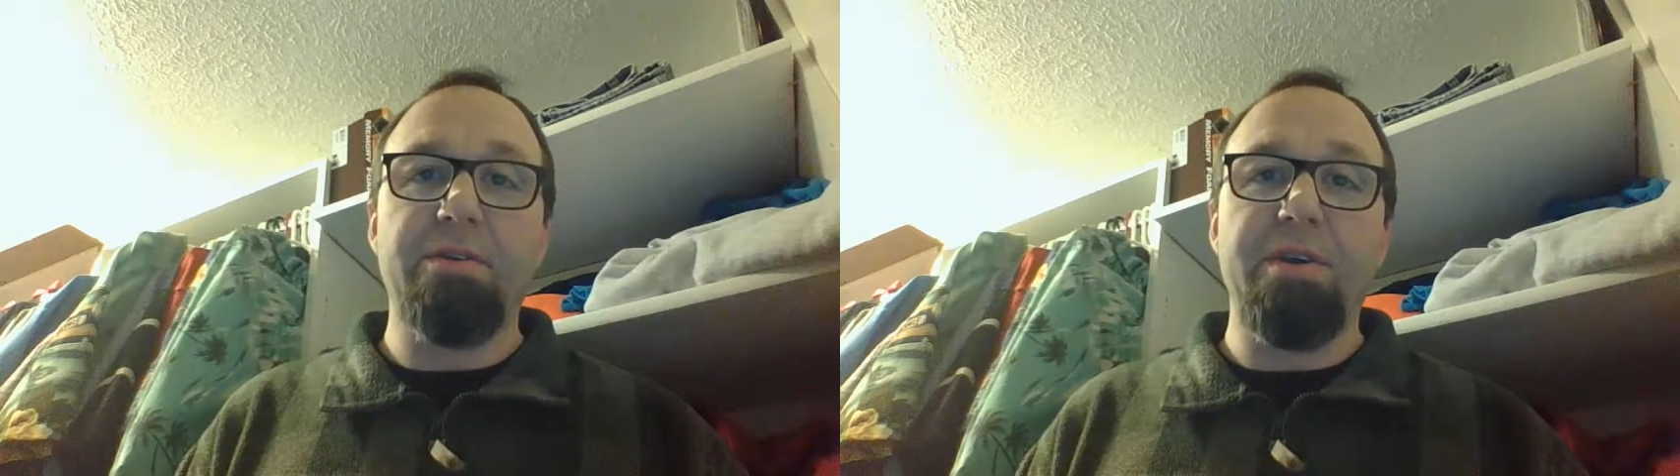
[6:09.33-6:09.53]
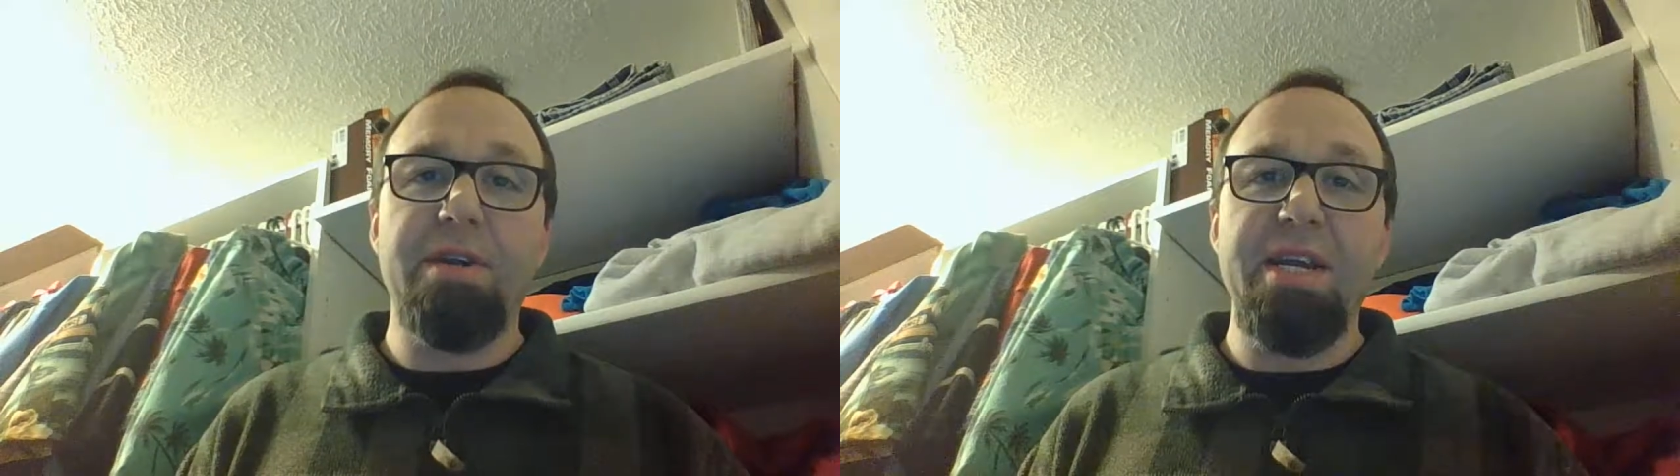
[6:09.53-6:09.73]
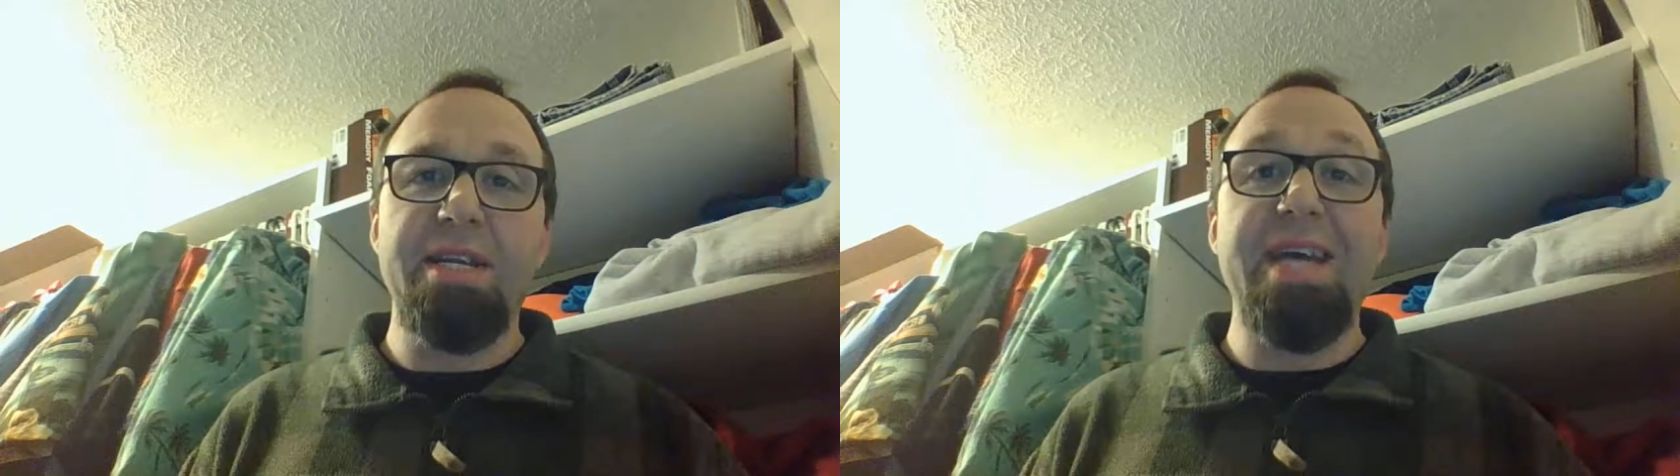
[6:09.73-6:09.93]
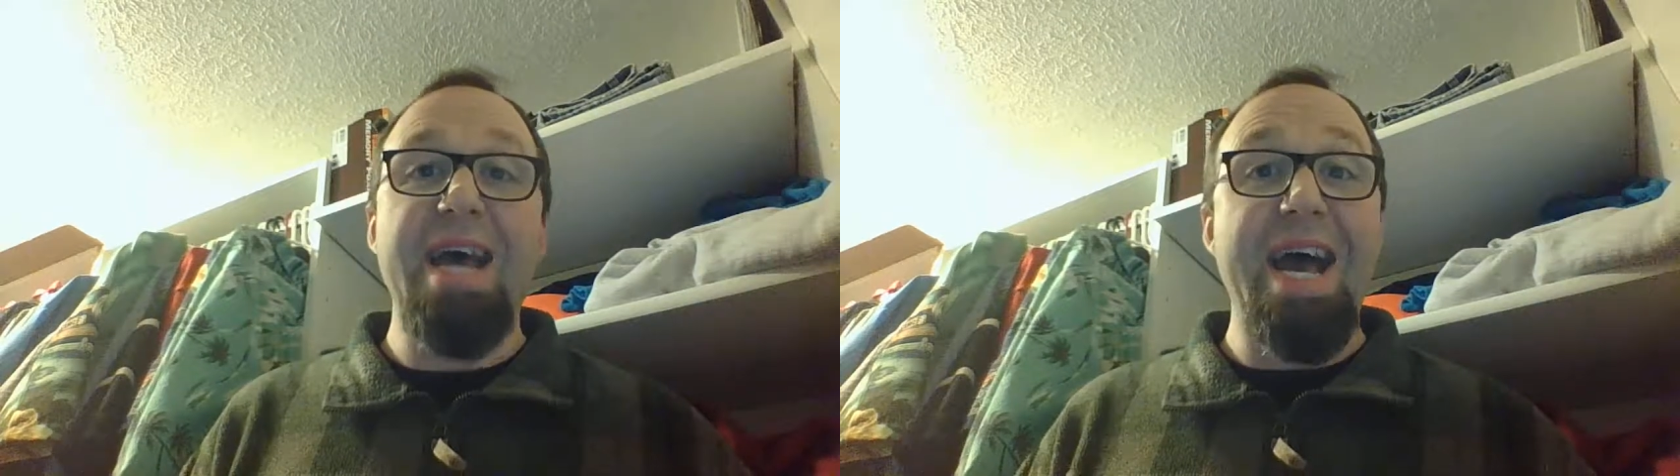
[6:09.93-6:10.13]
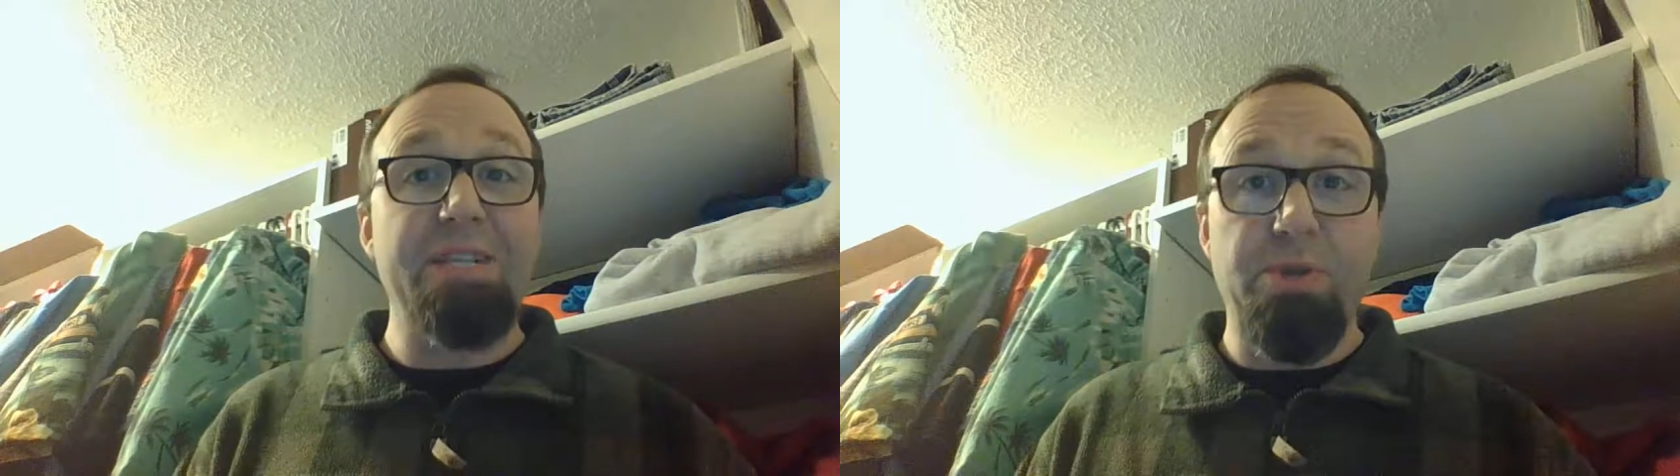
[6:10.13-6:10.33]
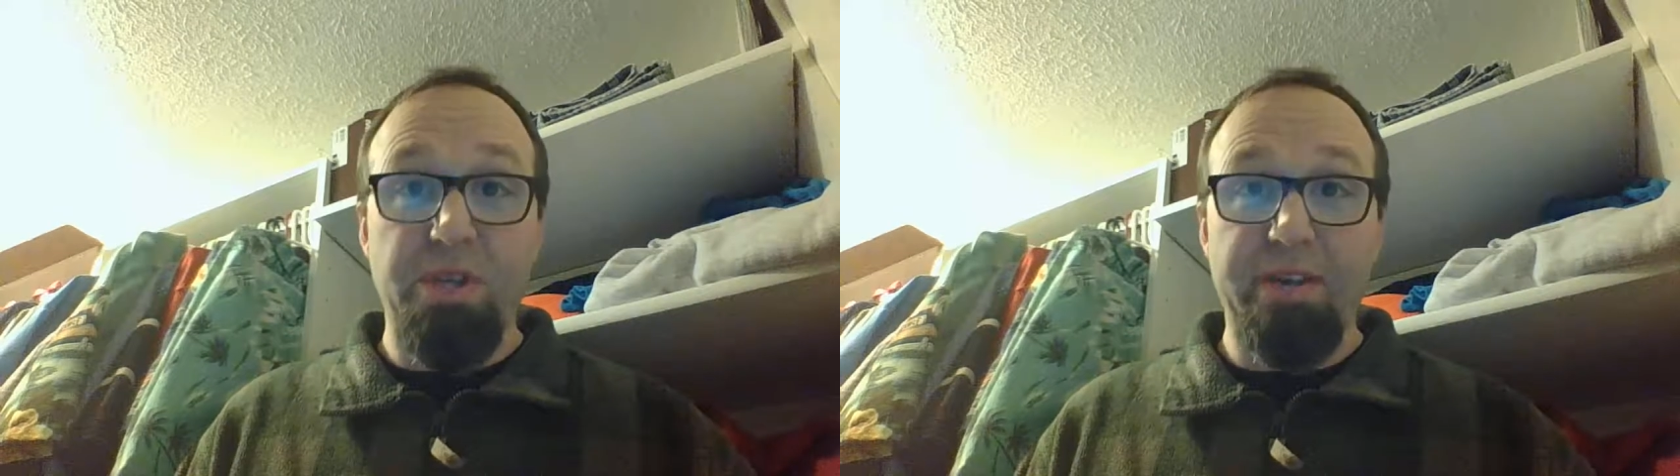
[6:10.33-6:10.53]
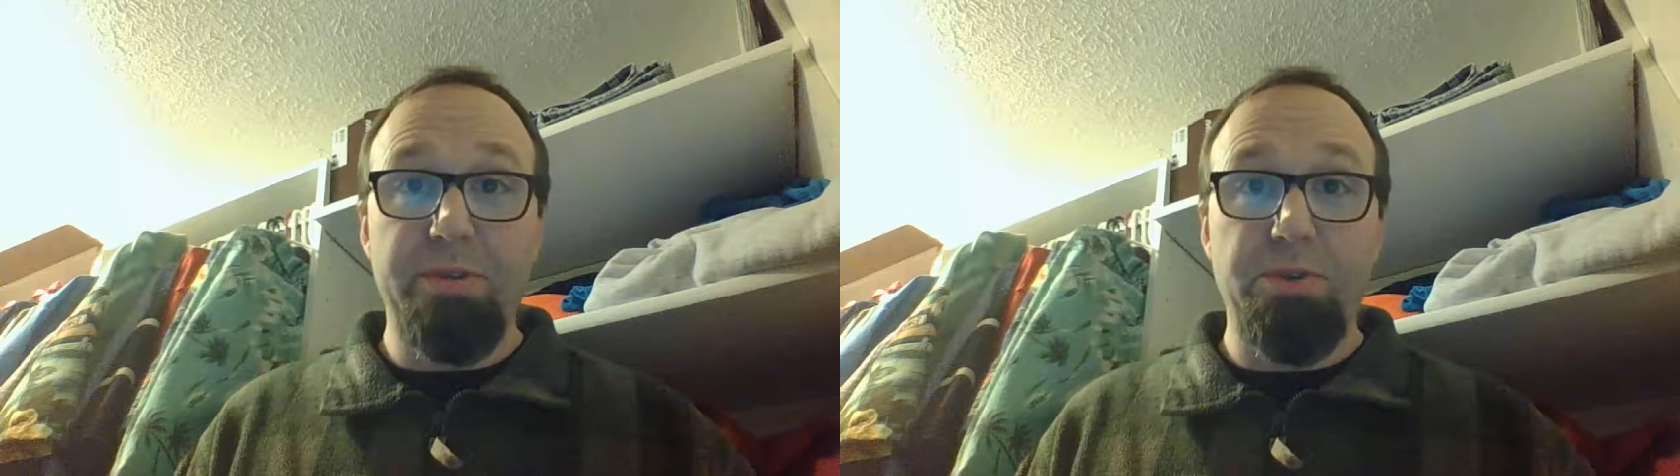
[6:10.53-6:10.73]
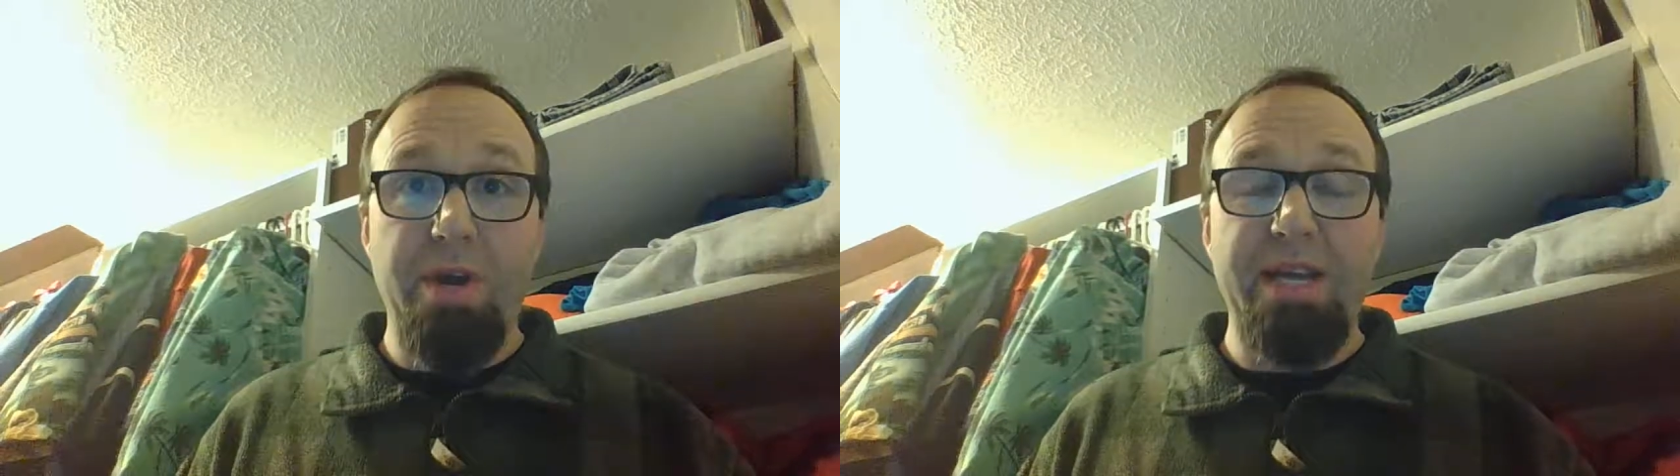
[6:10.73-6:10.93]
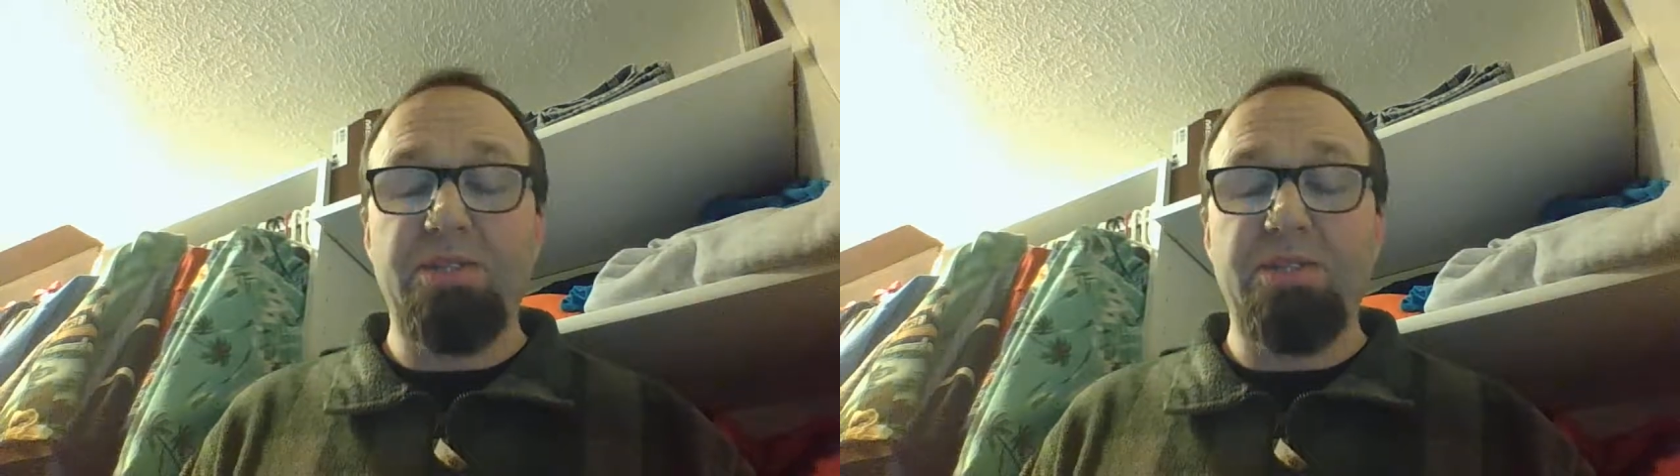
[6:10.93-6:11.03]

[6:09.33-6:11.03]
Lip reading: of our needs as believers, right?